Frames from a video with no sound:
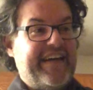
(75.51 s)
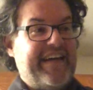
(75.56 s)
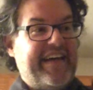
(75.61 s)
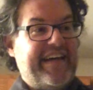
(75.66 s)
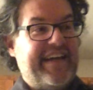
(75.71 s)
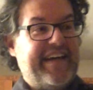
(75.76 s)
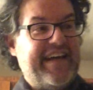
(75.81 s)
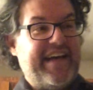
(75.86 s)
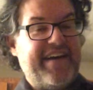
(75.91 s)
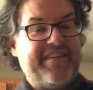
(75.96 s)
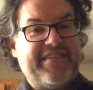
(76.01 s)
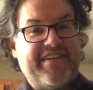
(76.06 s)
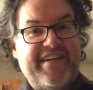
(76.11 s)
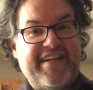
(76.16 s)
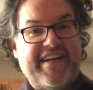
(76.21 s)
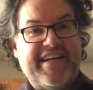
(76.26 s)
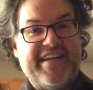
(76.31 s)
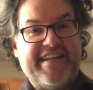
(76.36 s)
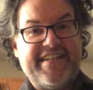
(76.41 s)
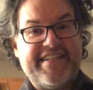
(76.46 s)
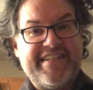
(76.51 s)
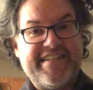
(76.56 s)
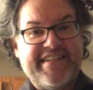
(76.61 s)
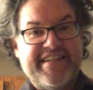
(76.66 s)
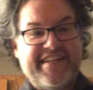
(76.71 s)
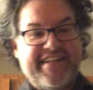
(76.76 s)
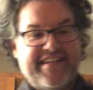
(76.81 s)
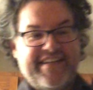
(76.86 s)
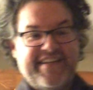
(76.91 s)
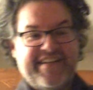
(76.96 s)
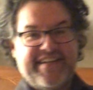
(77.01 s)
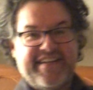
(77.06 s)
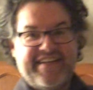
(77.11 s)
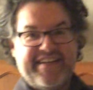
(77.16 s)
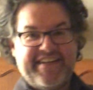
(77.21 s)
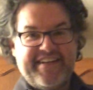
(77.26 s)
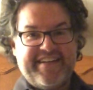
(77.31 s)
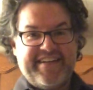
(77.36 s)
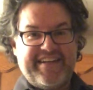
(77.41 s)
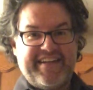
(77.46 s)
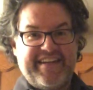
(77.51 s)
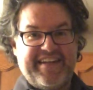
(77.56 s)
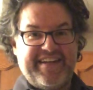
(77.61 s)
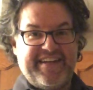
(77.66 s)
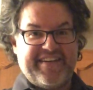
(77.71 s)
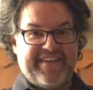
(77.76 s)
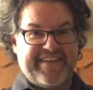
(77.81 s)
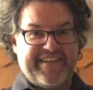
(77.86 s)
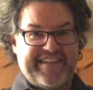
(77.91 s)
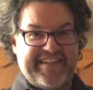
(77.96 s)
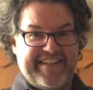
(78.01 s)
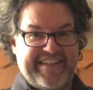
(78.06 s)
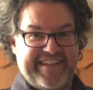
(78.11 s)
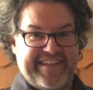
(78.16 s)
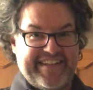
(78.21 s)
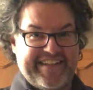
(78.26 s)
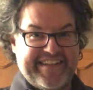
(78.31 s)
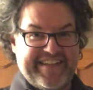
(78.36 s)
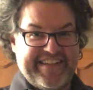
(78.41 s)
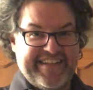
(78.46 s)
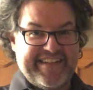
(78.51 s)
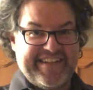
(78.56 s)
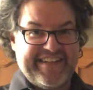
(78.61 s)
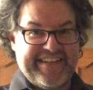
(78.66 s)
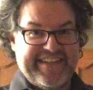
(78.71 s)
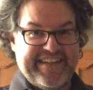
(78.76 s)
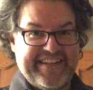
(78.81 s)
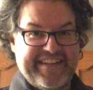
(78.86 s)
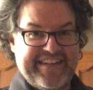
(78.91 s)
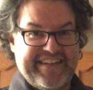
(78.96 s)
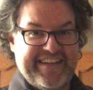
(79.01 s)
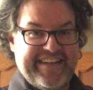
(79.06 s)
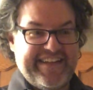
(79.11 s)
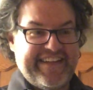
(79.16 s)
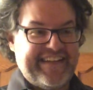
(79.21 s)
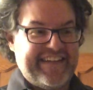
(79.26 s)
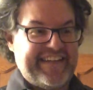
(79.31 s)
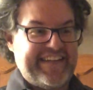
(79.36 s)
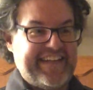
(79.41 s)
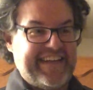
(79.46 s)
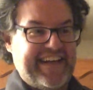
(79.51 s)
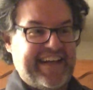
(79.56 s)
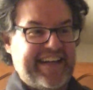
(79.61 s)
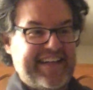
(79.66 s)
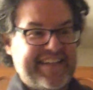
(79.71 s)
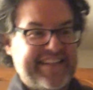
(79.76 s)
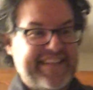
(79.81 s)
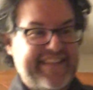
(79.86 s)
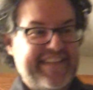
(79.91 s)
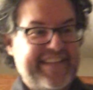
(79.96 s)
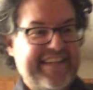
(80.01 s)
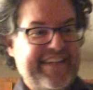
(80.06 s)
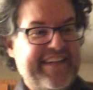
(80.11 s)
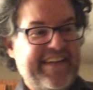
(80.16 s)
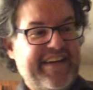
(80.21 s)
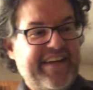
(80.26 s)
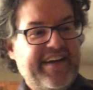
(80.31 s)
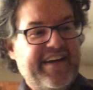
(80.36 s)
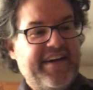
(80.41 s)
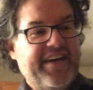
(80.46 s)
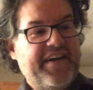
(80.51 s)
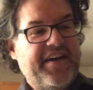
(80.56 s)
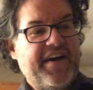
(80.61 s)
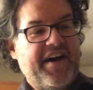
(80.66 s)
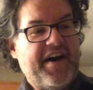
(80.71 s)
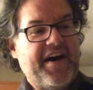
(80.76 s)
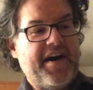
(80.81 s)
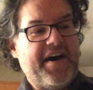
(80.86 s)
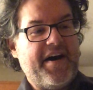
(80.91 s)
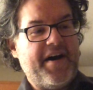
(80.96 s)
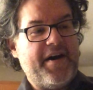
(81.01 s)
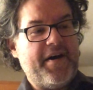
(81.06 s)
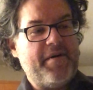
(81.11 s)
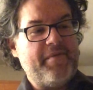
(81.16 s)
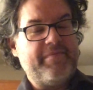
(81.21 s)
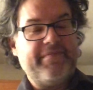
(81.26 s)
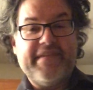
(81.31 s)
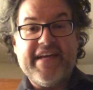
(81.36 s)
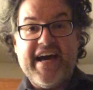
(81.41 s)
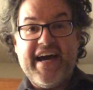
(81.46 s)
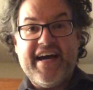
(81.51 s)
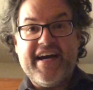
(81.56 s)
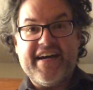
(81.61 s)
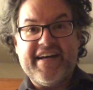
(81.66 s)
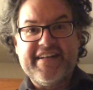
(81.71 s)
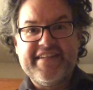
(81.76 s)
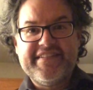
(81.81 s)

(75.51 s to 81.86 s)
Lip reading: and I have a nice chianti. Yes. Yeah.